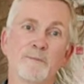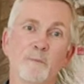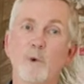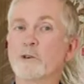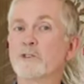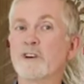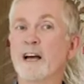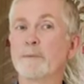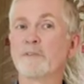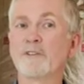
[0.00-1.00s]

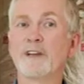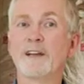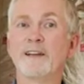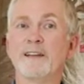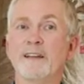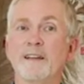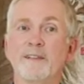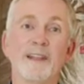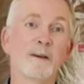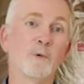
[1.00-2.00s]
workshops. Uh,
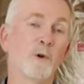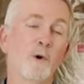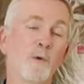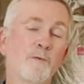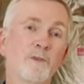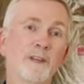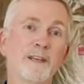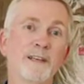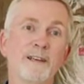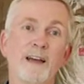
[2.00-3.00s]
they will
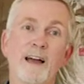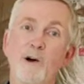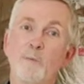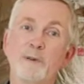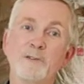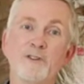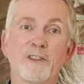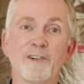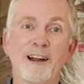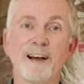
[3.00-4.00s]
hopefully help each
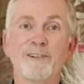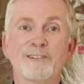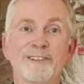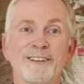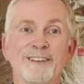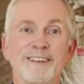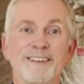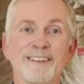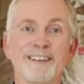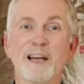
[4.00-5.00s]
other out uh,
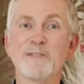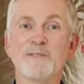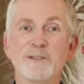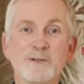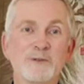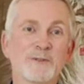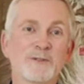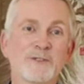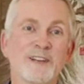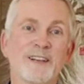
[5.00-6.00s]
on life
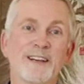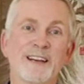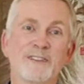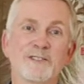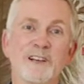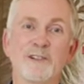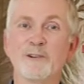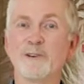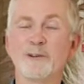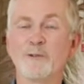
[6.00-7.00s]
issues as they
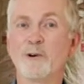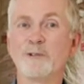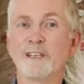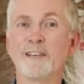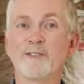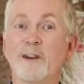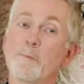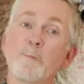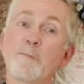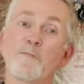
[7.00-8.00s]
learn and grow together. And
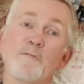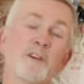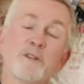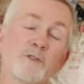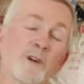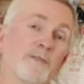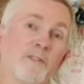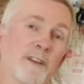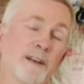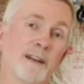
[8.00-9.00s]
feature of
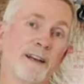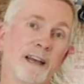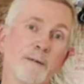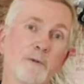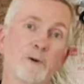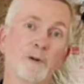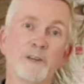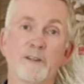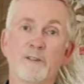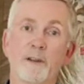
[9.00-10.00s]
the neighborhood
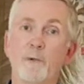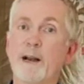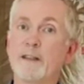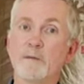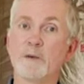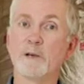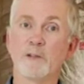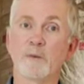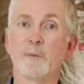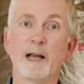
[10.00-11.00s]
is that right in the middle of
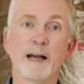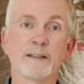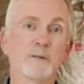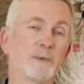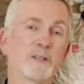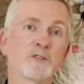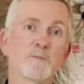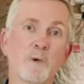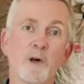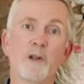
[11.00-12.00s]
the block there'll be a
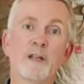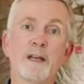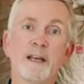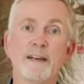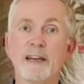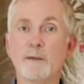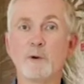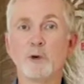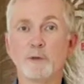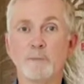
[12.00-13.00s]
small
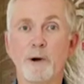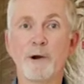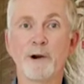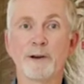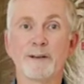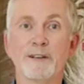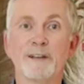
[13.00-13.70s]
neighborhood park